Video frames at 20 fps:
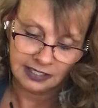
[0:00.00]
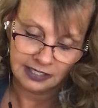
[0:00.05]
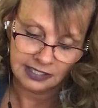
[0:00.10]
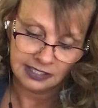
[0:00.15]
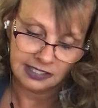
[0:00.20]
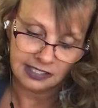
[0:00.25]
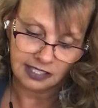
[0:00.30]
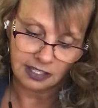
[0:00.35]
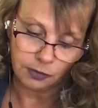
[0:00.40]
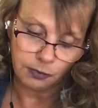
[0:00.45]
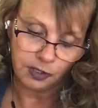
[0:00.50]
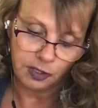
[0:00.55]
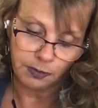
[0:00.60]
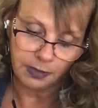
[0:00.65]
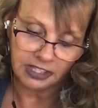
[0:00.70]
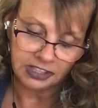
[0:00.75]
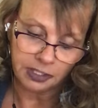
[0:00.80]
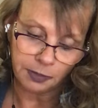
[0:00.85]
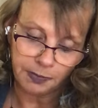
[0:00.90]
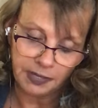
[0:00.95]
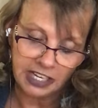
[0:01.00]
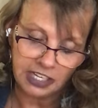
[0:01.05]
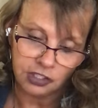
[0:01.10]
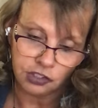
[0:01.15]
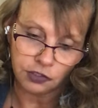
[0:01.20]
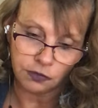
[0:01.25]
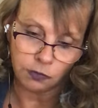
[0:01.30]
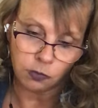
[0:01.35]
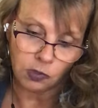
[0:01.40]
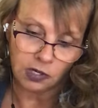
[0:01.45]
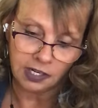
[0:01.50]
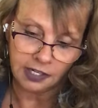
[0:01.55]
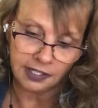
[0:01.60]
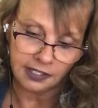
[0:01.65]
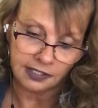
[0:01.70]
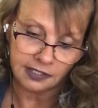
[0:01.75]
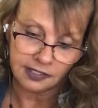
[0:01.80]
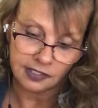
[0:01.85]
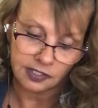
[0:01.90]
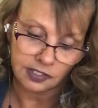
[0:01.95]
Tell me about the Page of
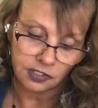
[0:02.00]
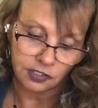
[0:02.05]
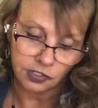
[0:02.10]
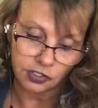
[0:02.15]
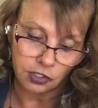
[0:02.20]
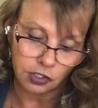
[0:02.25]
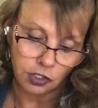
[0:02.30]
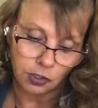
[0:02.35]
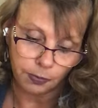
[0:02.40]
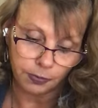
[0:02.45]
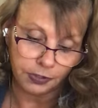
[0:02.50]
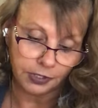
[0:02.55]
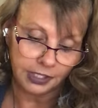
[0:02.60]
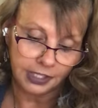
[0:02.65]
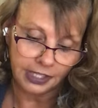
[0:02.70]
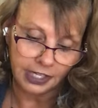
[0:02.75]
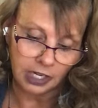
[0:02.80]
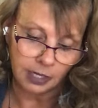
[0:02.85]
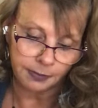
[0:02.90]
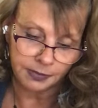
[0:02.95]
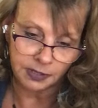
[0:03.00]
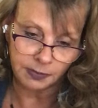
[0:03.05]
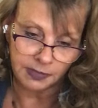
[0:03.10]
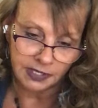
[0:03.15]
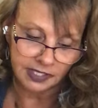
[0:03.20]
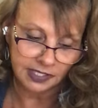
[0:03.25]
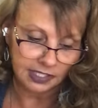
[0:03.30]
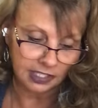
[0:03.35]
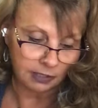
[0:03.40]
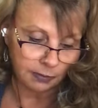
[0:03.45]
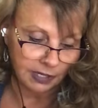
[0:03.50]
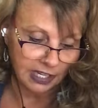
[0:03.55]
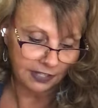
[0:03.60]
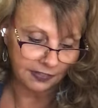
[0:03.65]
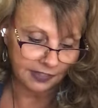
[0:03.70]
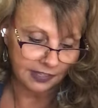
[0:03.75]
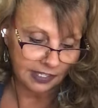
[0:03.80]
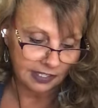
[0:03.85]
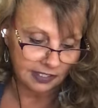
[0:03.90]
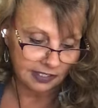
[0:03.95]
Wands. So you're pretty optimistic about
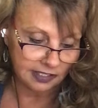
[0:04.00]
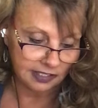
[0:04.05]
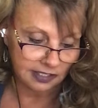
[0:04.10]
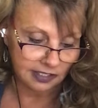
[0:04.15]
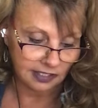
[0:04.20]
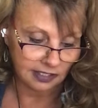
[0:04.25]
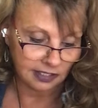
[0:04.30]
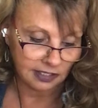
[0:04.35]
this.